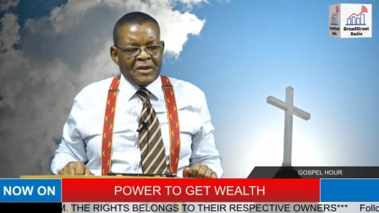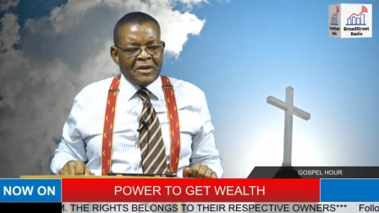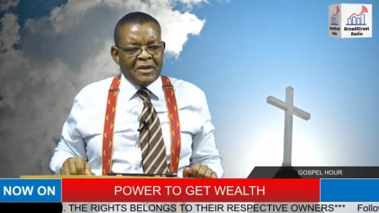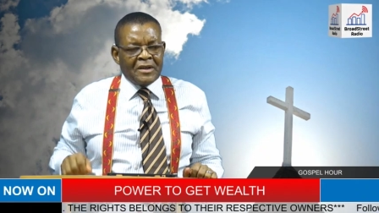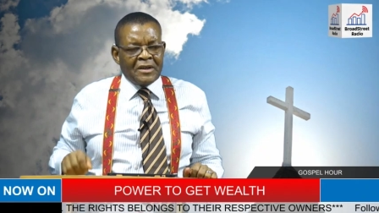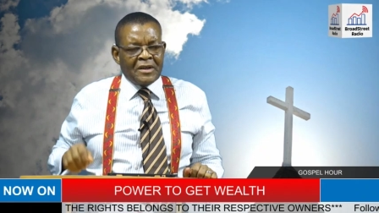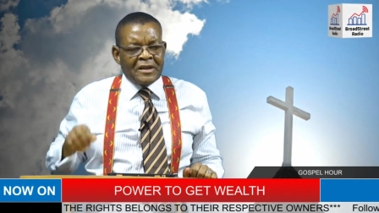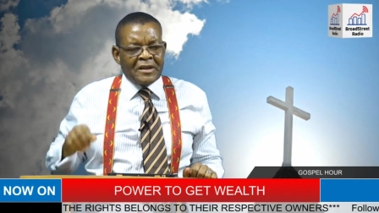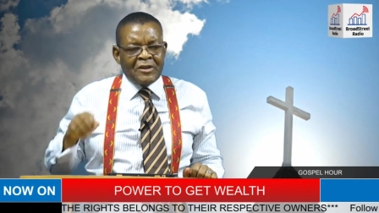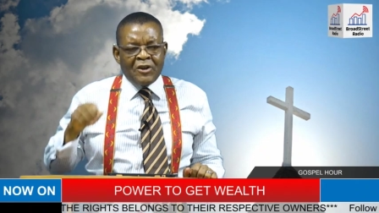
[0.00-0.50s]

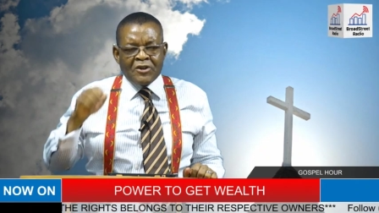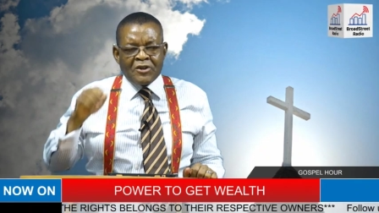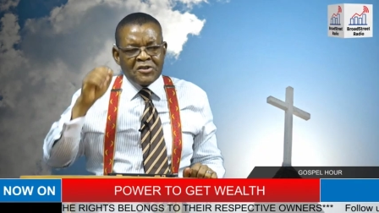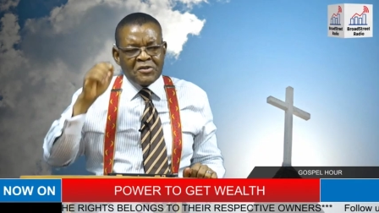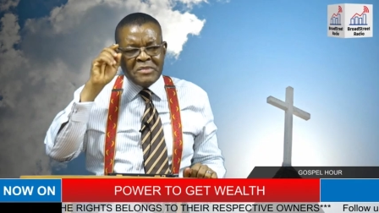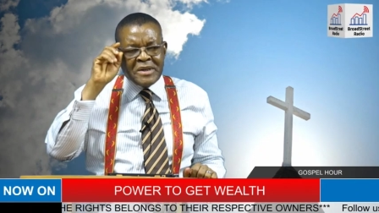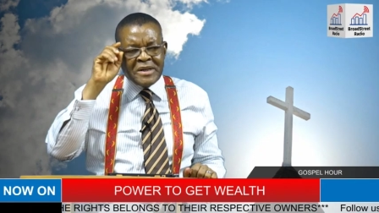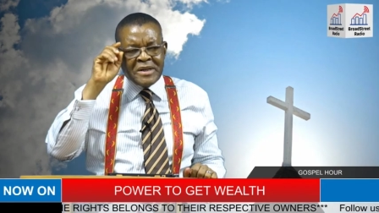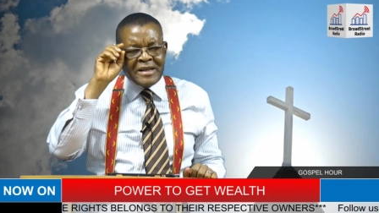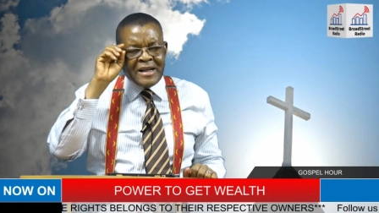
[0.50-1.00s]
it doesn't
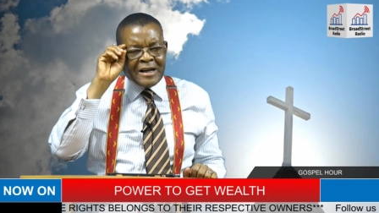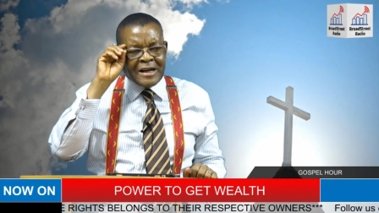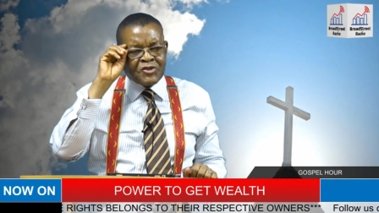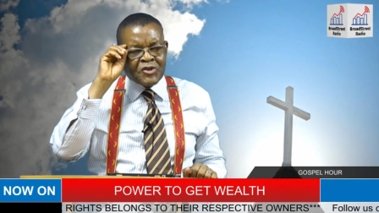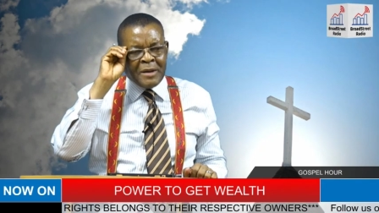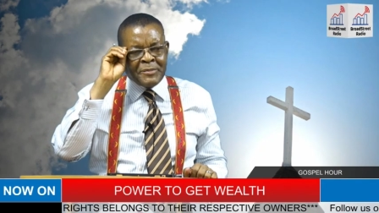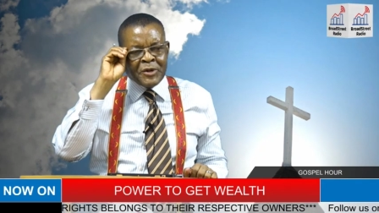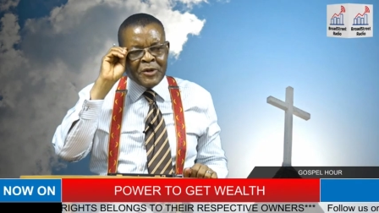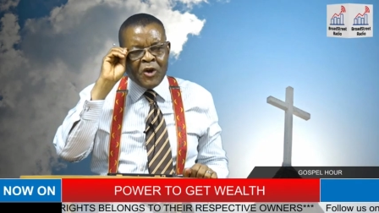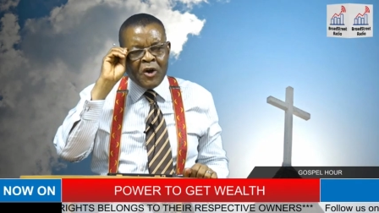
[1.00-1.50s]
mean that you are
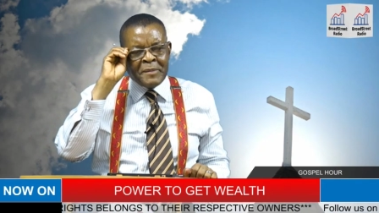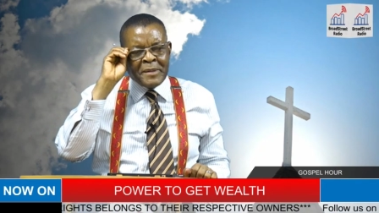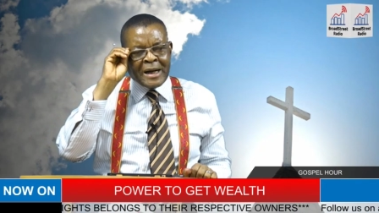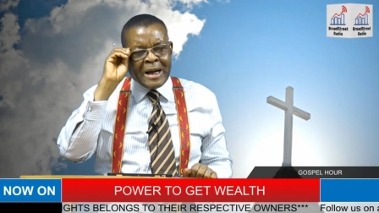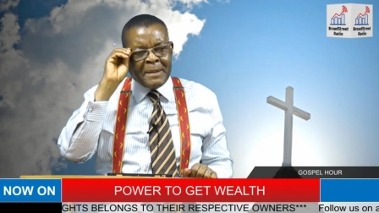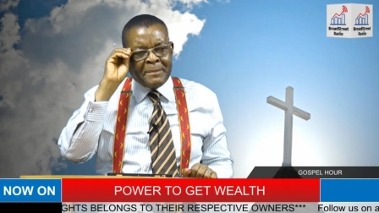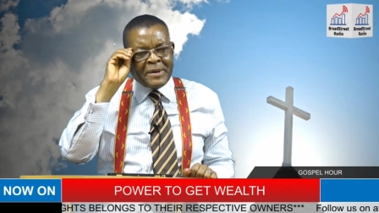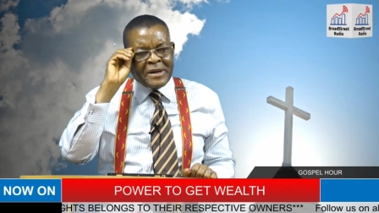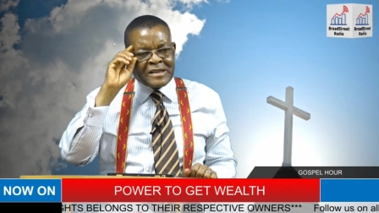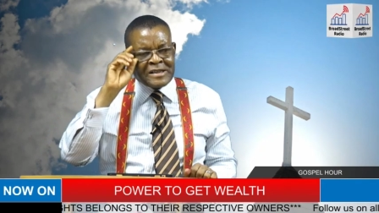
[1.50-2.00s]
becoming
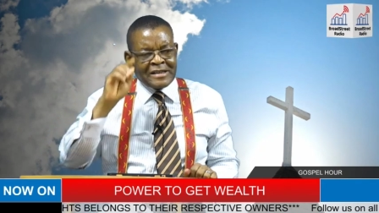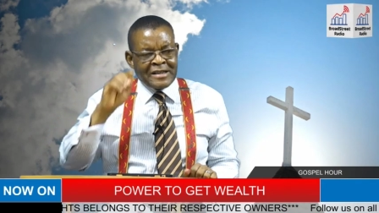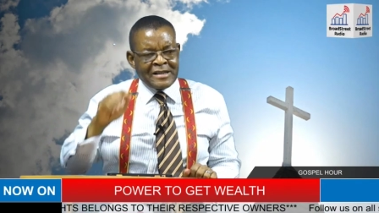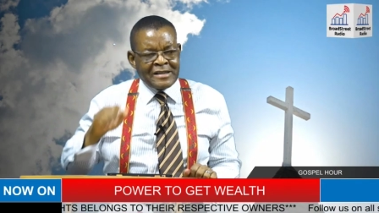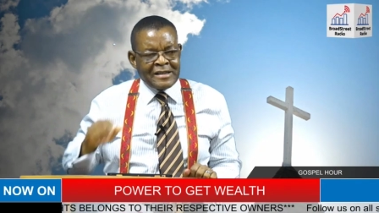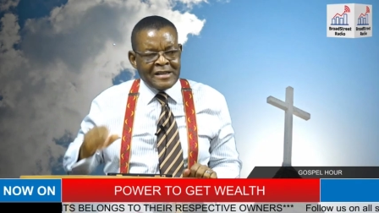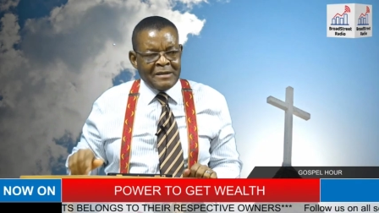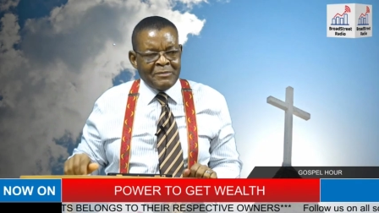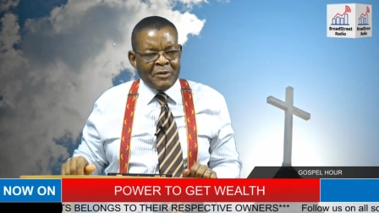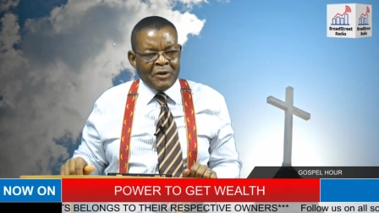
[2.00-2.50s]

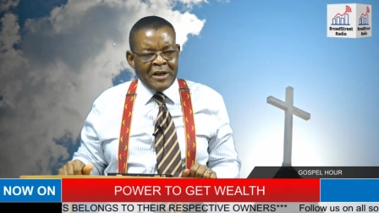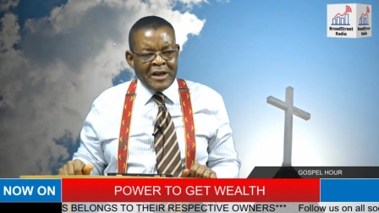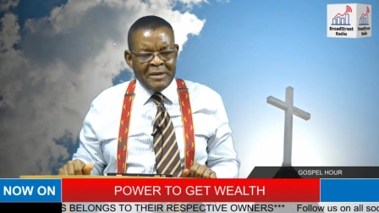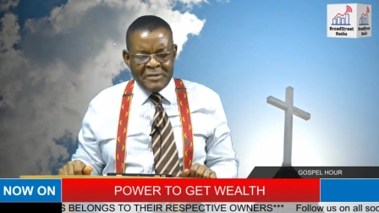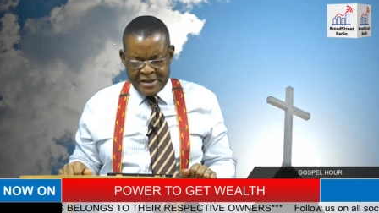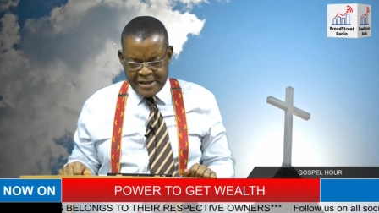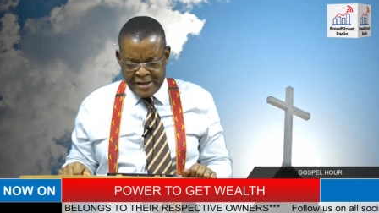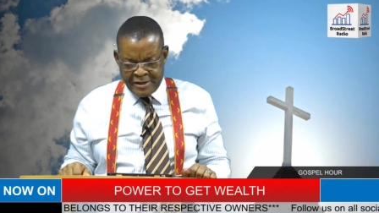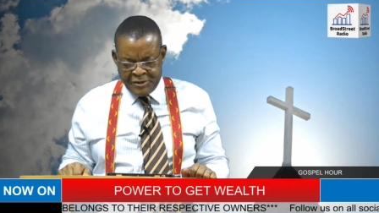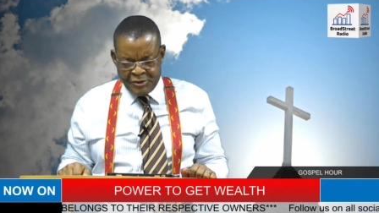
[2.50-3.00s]
incapacitated, but let me
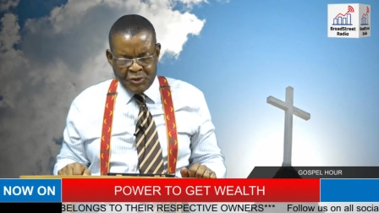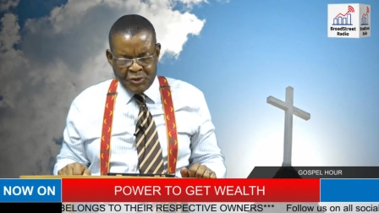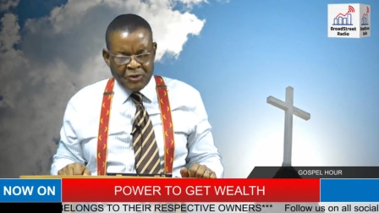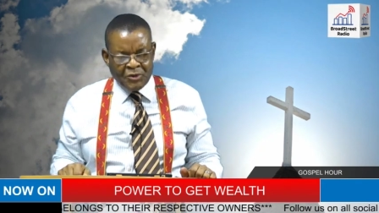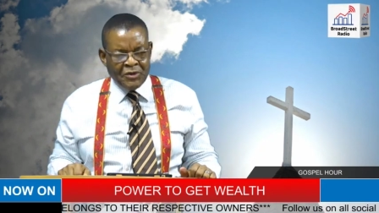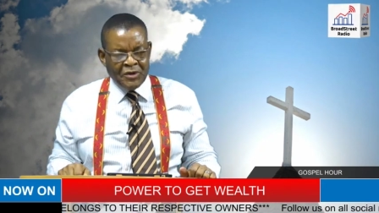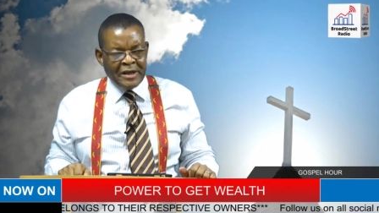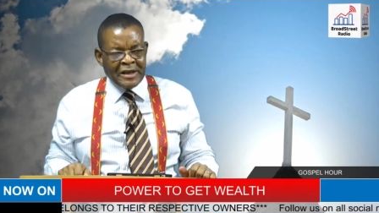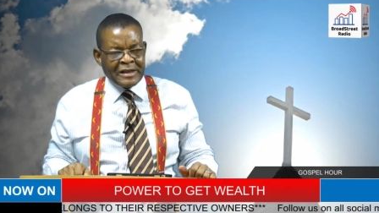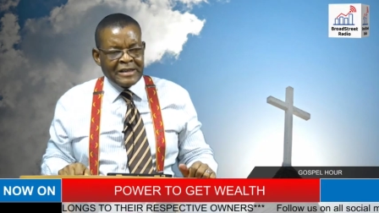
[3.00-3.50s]
tell you,
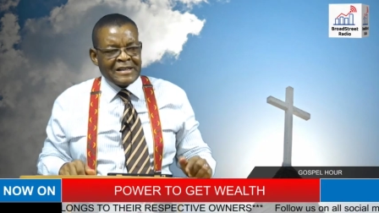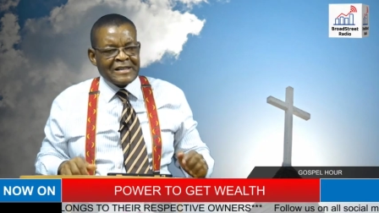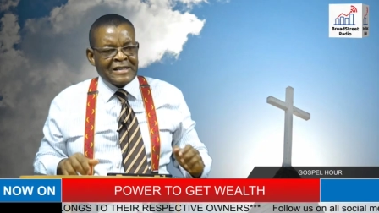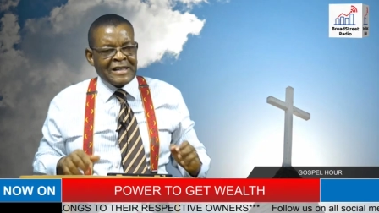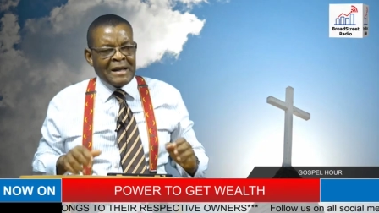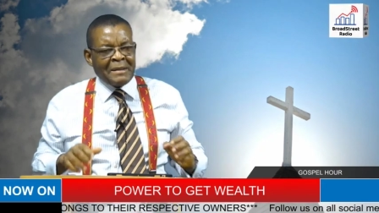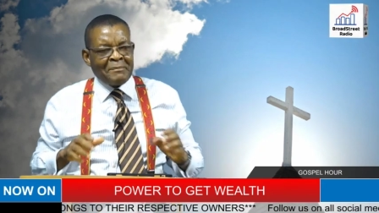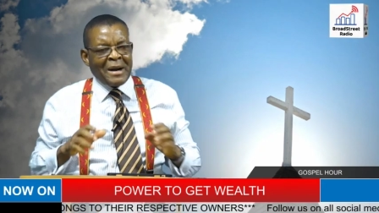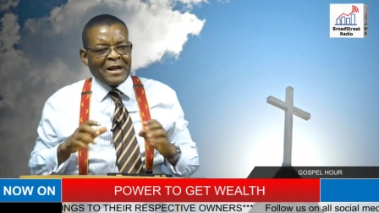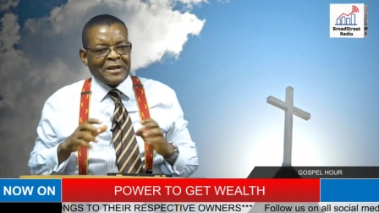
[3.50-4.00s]
it is a
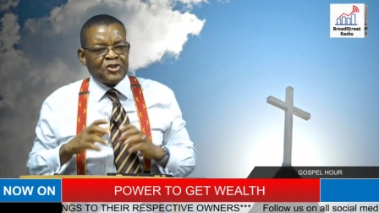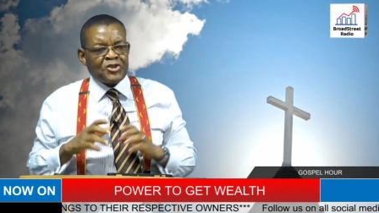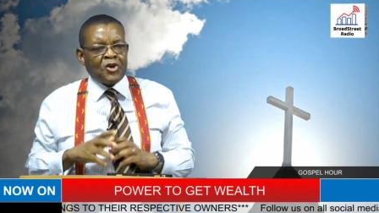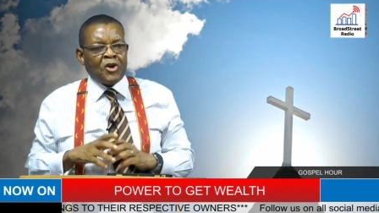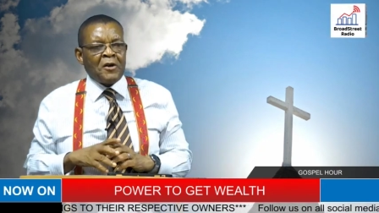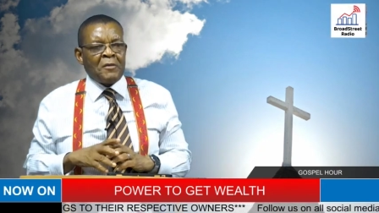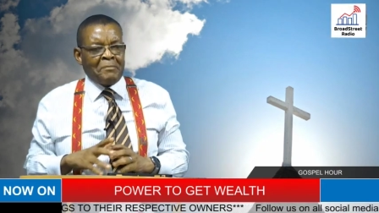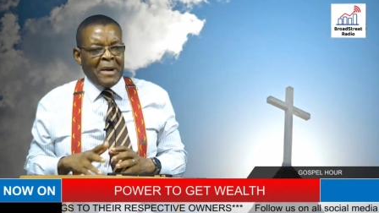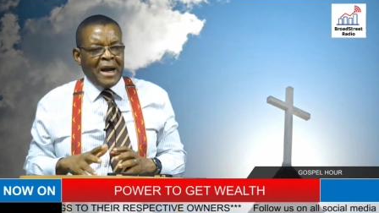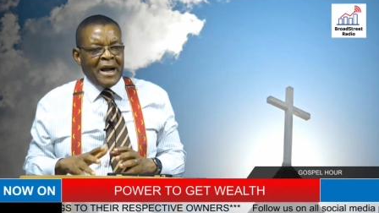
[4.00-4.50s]

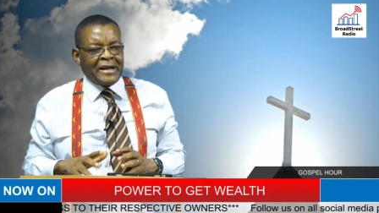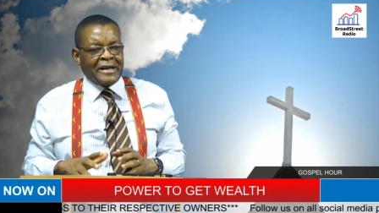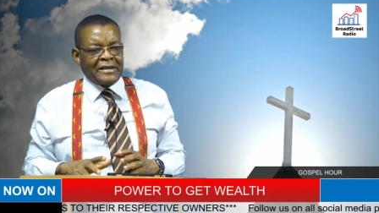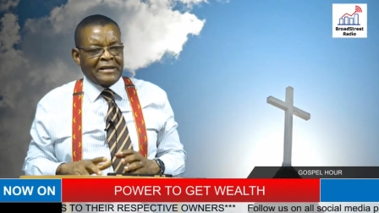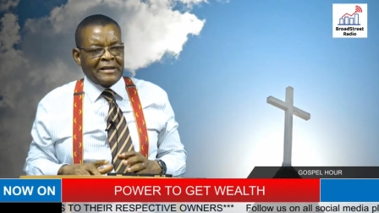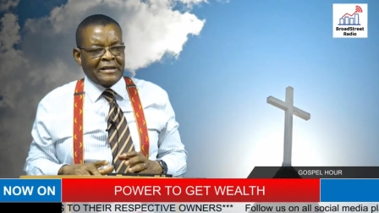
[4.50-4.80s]
matured mind